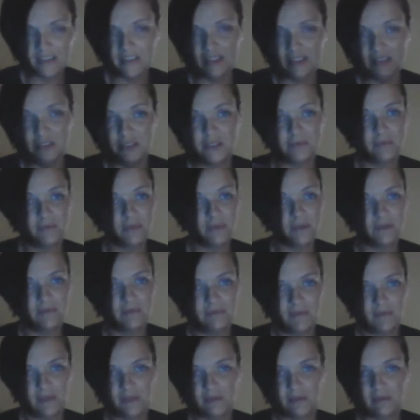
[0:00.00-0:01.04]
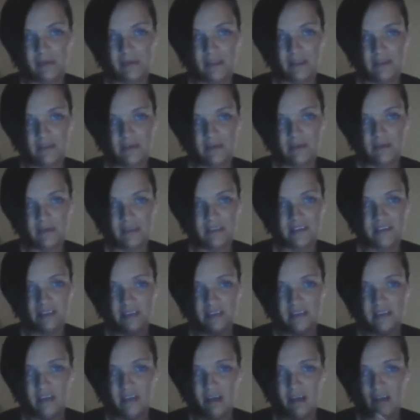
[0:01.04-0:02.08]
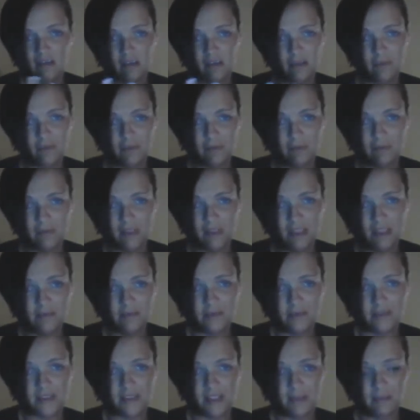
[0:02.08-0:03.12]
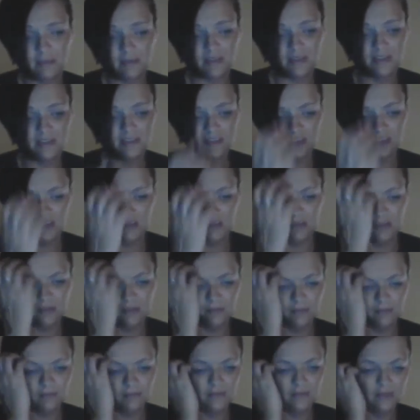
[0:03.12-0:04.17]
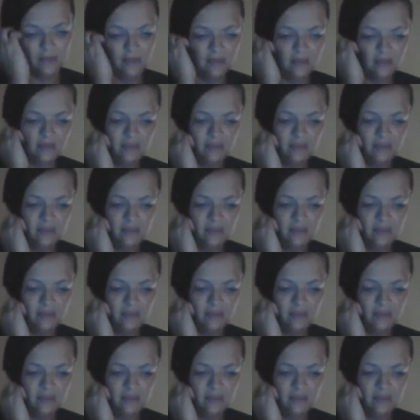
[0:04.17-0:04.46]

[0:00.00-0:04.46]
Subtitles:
It's not just federal either. It's all of them, even state prisons, all of them.